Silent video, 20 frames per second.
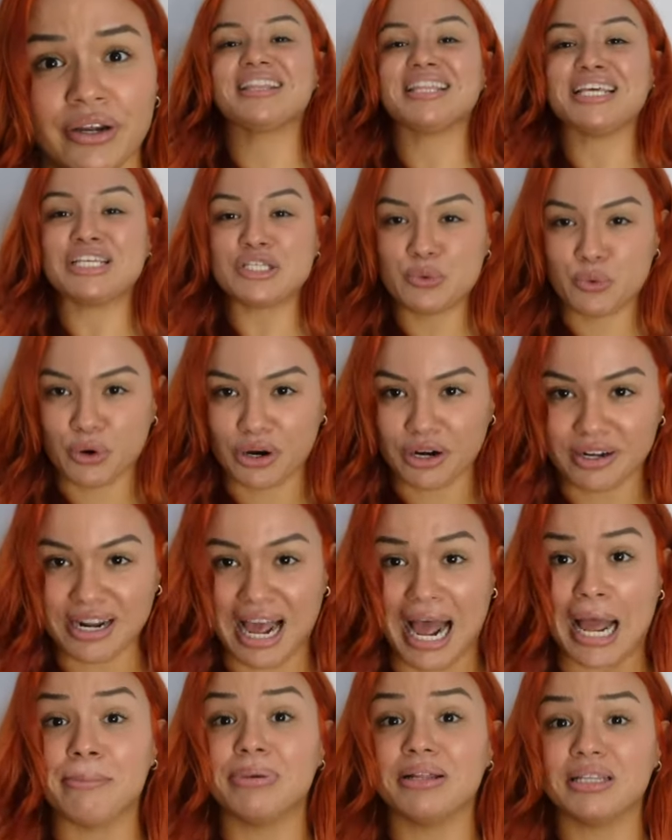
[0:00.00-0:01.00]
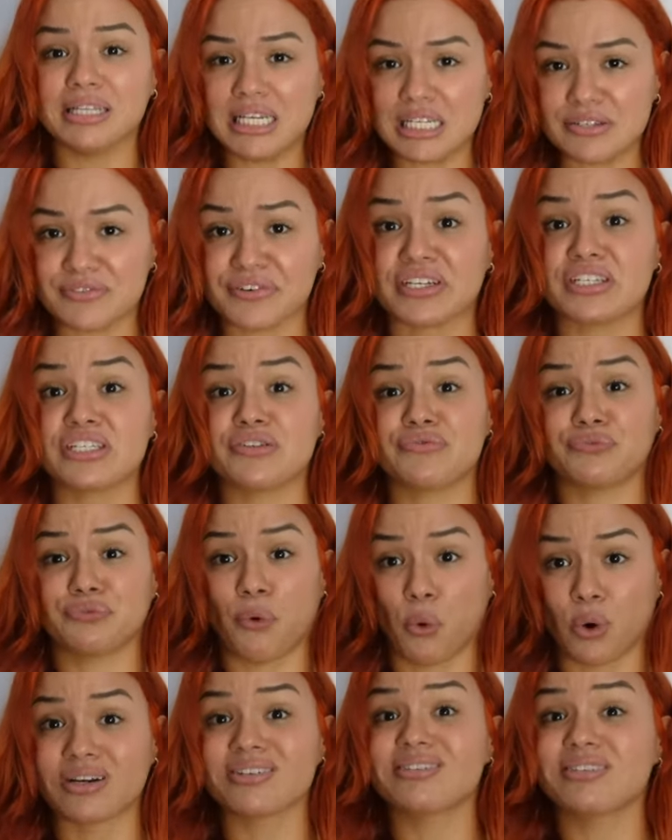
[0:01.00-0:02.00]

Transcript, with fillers: This word I believe is for